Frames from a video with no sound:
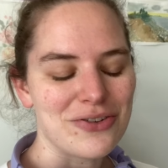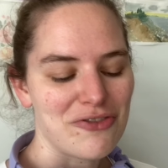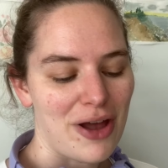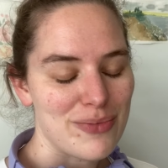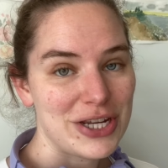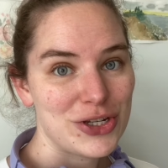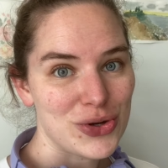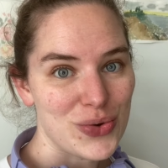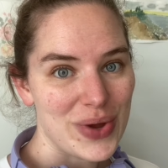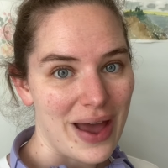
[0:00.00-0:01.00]
the family
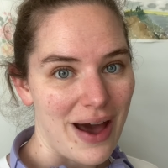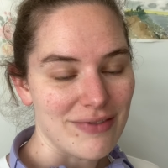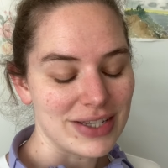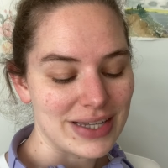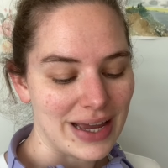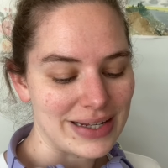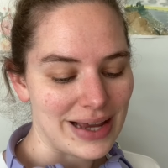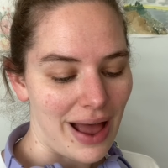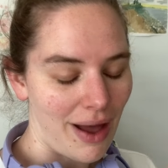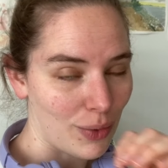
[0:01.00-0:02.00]
joke we have is that
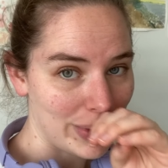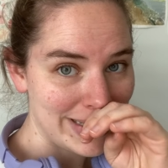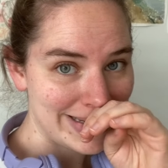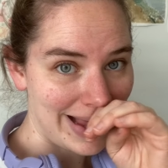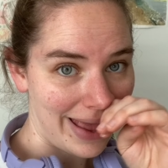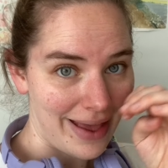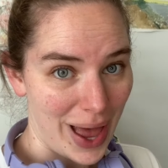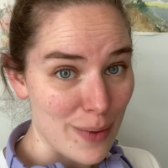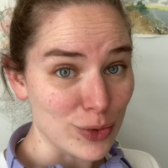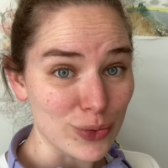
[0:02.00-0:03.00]
I always say
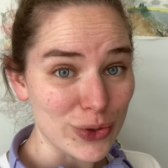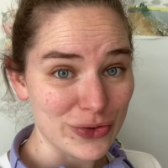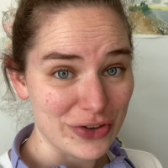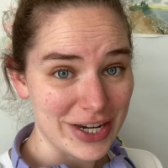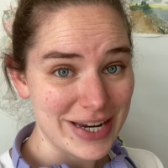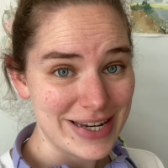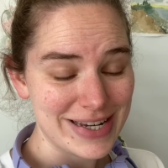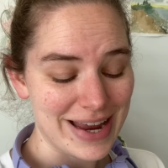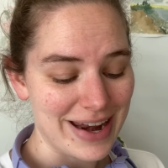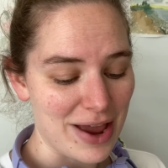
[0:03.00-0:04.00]
I'm almost finished,
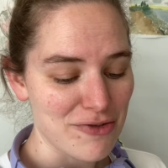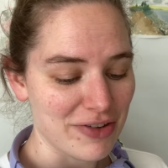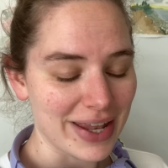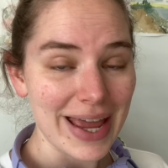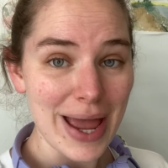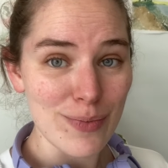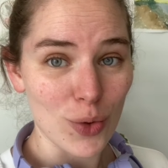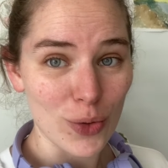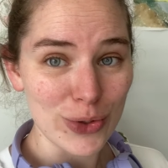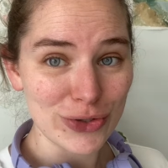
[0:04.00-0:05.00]
and I feel like I'm
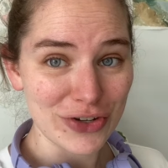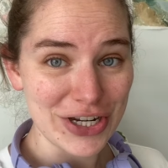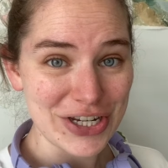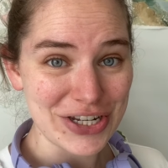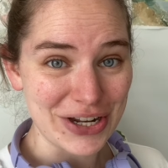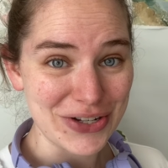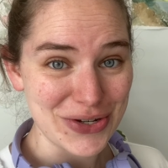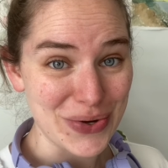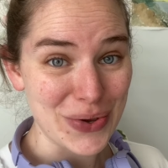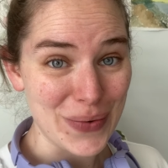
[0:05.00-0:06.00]
almost finished, and I'll
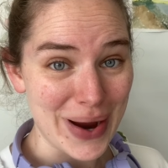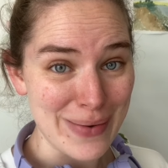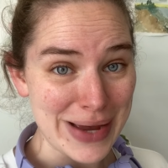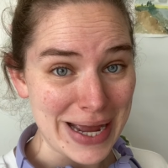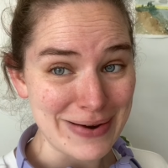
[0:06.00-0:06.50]
show you where I'm at.